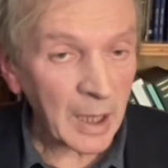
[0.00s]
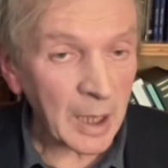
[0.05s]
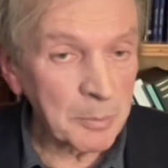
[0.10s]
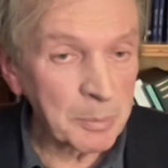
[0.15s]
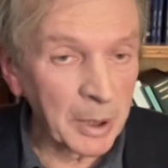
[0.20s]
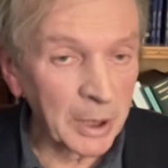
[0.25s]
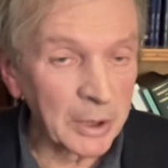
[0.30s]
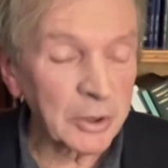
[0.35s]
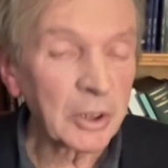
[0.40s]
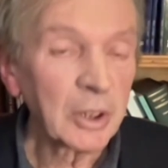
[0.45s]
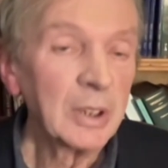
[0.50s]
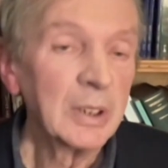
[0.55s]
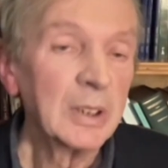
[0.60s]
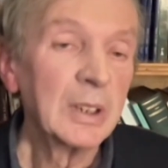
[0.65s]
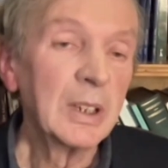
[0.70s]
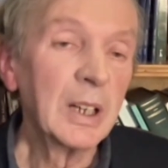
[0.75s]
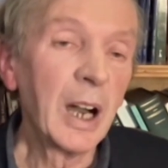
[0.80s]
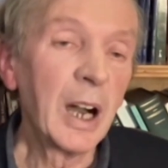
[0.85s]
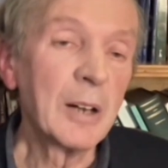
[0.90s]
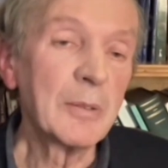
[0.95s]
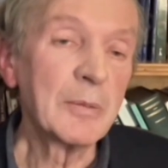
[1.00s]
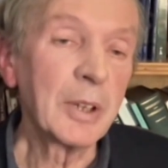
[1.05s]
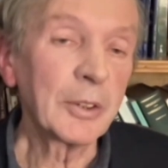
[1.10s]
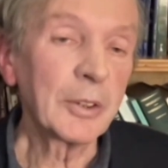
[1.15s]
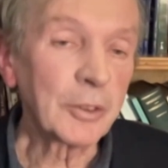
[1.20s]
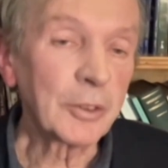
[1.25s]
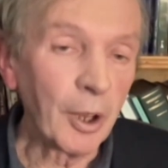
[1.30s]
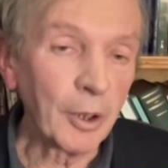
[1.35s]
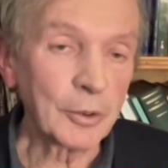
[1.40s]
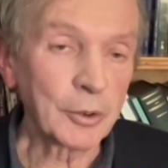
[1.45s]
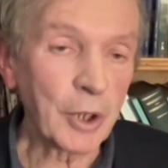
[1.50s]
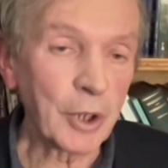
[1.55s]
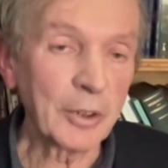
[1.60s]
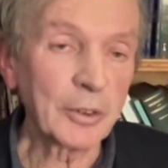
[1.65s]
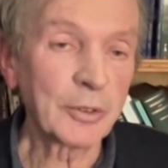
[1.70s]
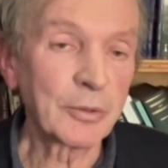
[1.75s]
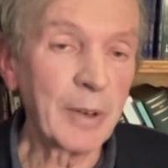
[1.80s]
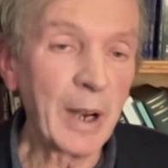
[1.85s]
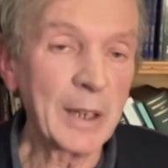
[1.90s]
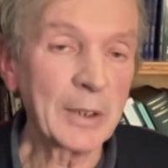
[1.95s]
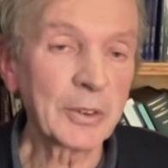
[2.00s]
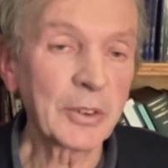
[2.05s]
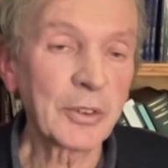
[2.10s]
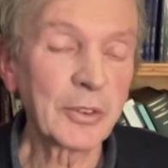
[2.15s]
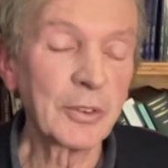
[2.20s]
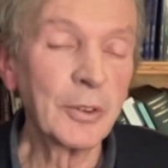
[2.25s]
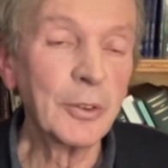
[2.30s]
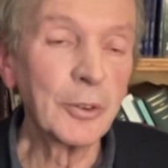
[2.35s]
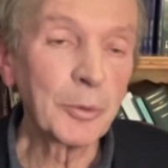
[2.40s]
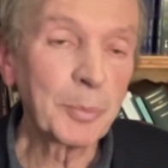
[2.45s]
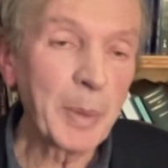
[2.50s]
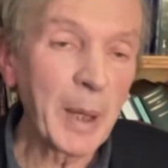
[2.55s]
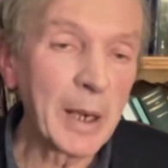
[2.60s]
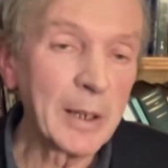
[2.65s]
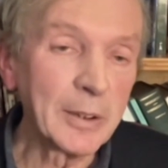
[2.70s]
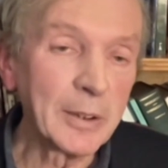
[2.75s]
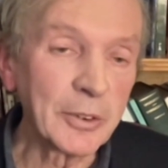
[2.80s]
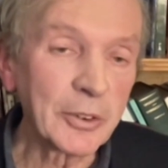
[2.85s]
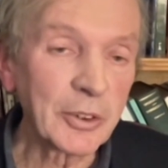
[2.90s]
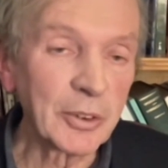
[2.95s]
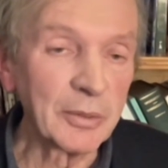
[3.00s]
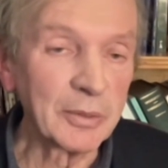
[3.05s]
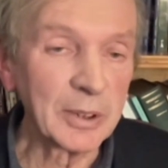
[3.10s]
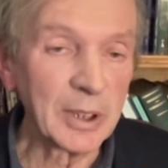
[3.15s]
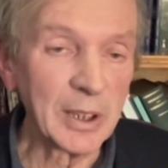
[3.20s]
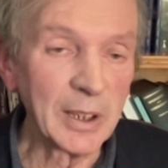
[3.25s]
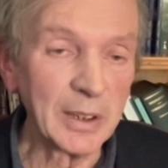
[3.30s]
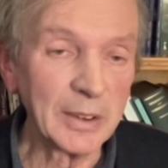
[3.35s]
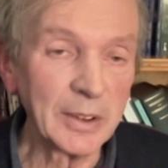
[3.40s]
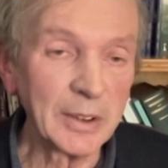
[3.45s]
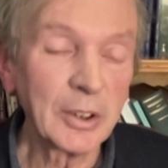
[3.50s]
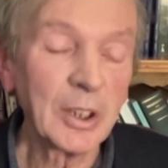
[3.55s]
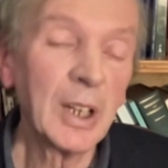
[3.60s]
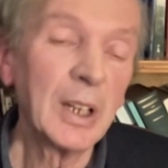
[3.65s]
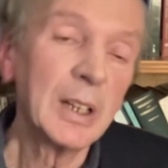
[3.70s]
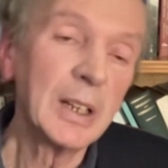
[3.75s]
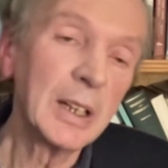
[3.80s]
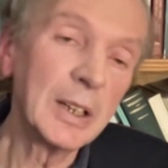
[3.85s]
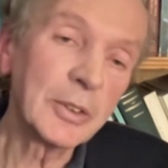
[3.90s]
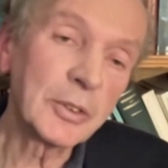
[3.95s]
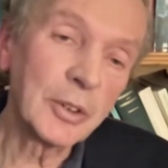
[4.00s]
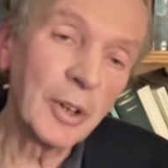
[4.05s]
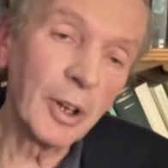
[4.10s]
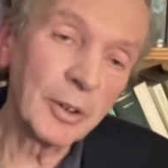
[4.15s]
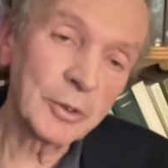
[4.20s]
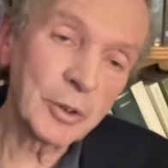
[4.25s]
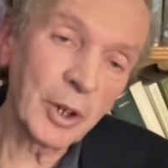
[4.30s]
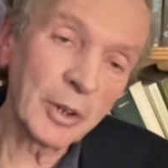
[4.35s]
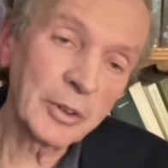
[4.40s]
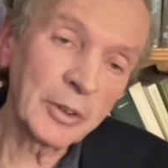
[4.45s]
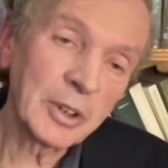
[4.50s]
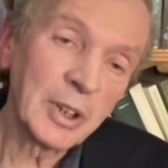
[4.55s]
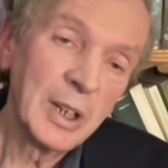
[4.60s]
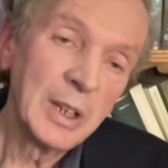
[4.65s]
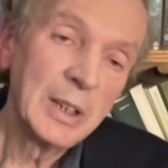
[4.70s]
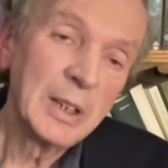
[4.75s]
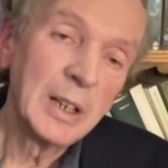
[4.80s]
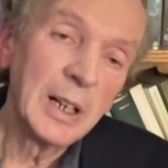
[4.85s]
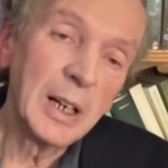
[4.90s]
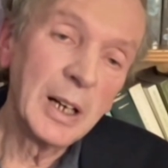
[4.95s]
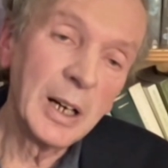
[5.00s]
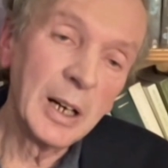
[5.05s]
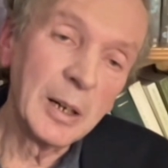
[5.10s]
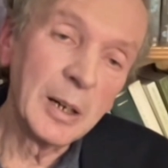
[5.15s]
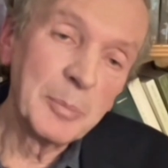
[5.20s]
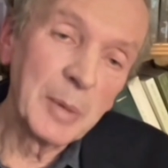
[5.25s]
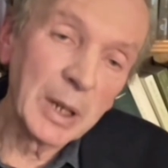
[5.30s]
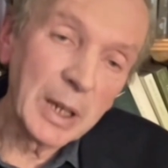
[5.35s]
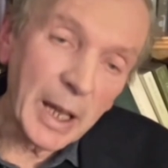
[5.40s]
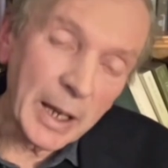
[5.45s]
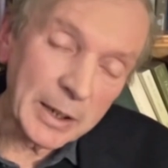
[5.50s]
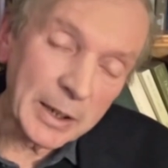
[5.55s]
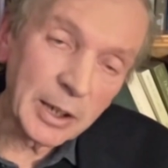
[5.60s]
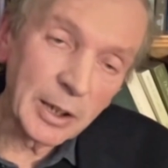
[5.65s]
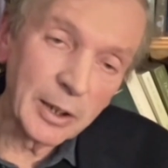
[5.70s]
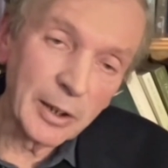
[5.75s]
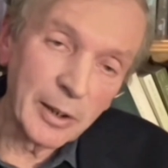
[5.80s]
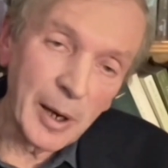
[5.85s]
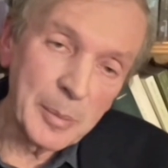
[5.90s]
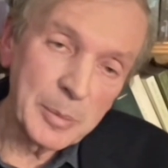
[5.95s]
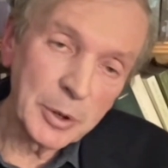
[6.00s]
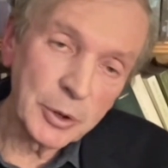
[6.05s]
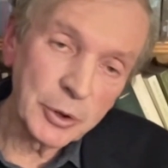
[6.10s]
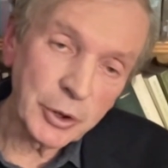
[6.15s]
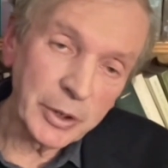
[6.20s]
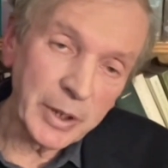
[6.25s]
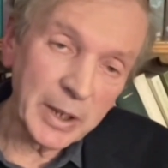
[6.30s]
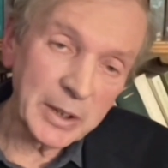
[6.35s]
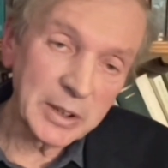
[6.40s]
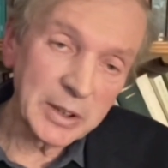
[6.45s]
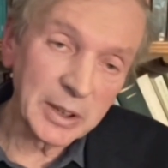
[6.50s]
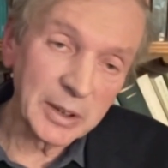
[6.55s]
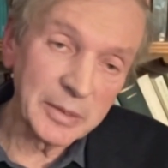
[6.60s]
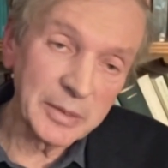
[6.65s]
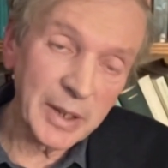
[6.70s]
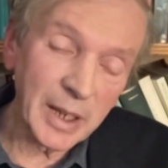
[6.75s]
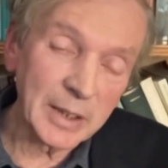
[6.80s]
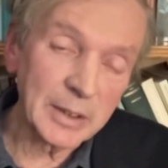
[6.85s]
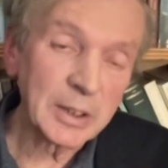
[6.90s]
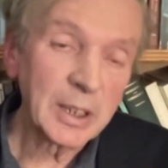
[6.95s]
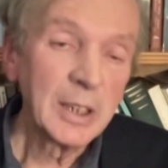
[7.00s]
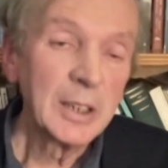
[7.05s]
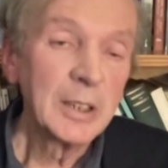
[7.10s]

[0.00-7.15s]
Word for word: but uh, it's not just rats whose parents have learned, it's not just a molecular epigenetic effect.